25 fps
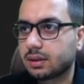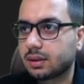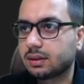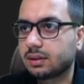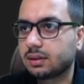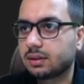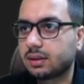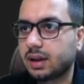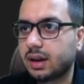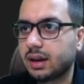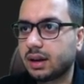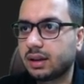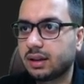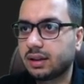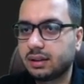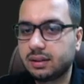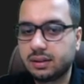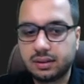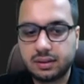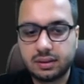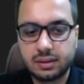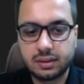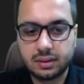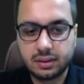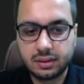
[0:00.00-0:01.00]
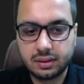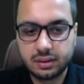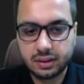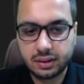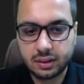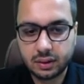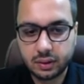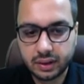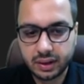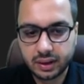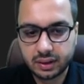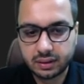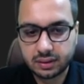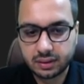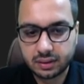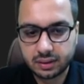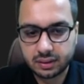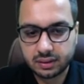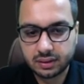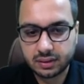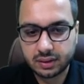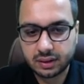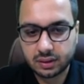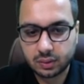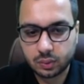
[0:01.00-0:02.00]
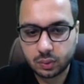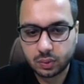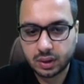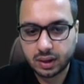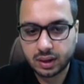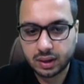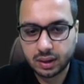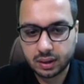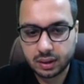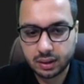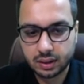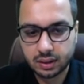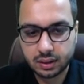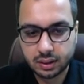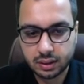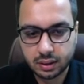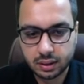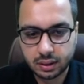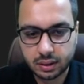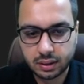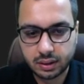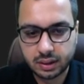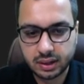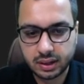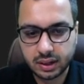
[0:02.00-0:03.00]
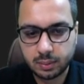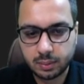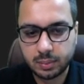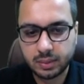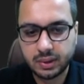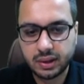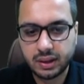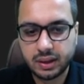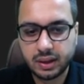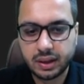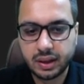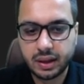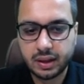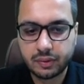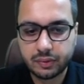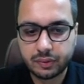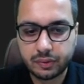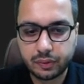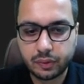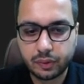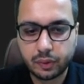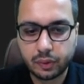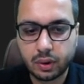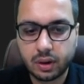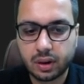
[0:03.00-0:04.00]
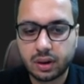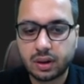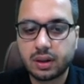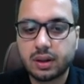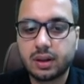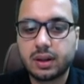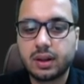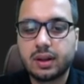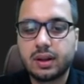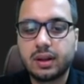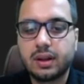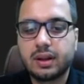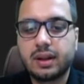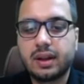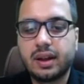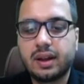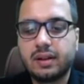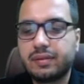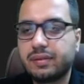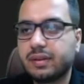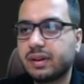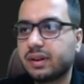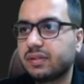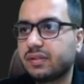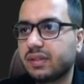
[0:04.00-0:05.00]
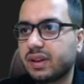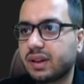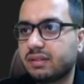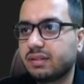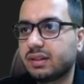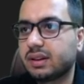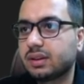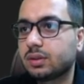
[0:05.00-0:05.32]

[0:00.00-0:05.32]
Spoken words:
that is 0x61dbf4 f858.